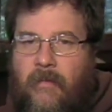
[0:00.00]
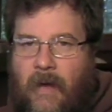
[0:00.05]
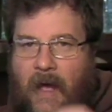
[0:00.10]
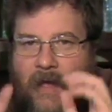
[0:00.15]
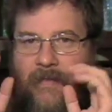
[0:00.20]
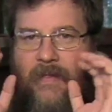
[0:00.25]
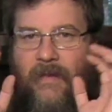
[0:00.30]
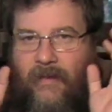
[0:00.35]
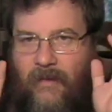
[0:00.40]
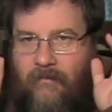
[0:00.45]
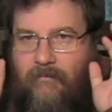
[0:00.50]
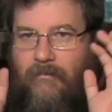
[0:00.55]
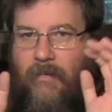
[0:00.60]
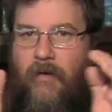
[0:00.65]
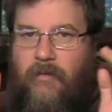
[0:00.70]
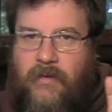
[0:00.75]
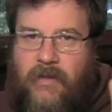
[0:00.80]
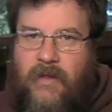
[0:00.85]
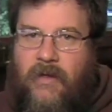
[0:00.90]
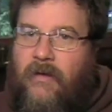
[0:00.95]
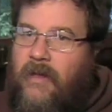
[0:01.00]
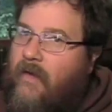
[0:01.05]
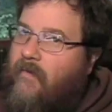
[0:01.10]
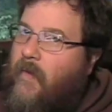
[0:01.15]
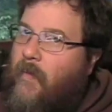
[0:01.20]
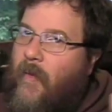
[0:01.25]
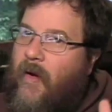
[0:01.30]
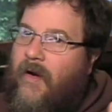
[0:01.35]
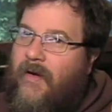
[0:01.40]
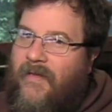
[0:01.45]
I think the most
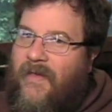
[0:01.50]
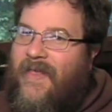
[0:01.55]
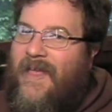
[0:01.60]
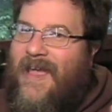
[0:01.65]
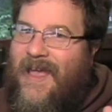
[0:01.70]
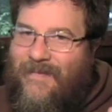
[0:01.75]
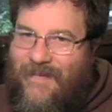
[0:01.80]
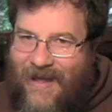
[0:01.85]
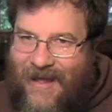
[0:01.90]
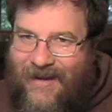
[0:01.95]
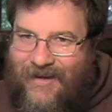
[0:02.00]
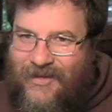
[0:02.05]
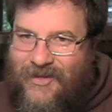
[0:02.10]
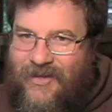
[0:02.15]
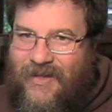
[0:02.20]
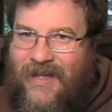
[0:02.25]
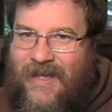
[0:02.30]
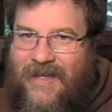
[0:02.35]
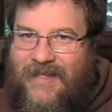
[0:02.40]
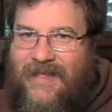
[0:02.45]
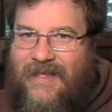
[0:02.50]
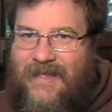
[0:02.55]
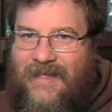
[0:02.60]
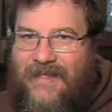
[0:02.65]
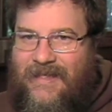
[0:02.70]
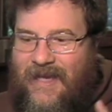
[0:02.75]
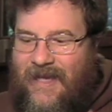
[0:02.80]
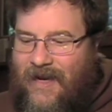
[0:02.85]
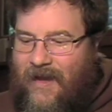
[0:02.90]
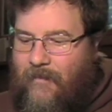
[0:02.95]
clever part of the game actually is in the
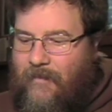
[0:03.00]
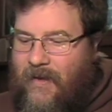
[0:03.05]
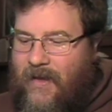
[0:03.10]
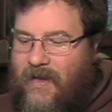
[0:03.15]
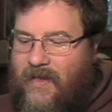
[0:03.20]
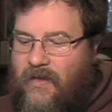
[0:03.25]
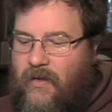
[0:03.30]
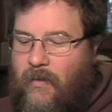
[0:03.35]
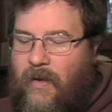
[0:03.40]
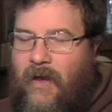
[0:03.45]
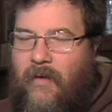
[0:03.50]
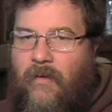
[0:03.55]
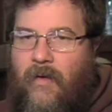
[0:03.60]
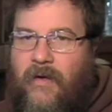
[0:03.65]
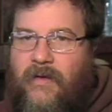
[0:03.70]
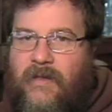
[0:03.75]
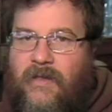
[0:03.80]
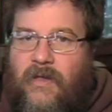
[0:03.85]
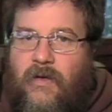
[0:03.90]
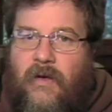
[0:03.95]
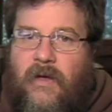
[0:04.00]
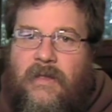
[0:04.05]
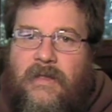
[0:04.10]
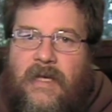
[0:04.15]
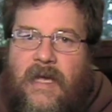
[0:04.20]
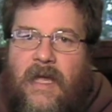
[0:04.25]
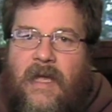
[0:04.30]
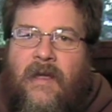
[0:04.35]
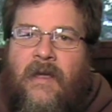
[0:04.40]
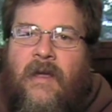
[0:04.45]
setup, because the way it works is you can
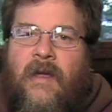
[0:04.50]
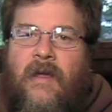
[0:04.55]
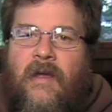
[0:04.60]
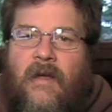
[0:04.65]
take